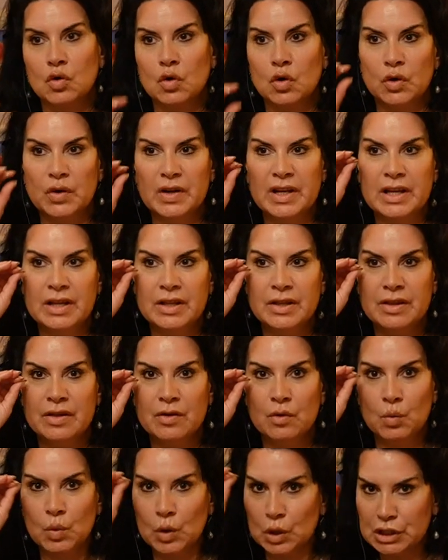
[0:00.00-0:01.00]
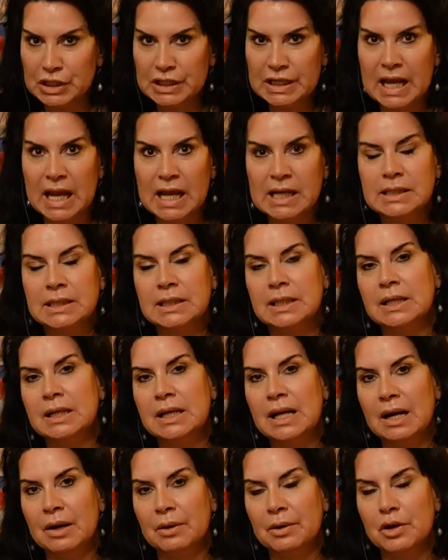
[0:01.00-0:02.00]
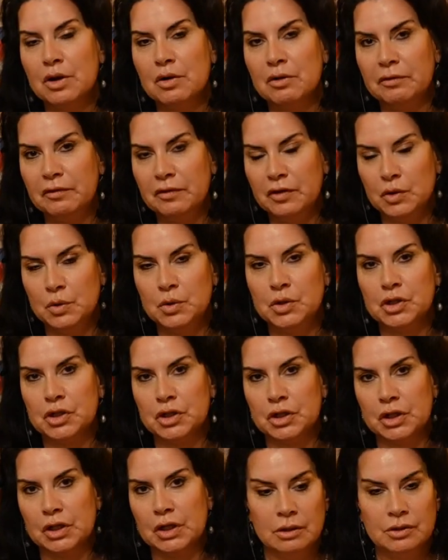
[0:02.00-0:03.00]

or in the worst case scenario future.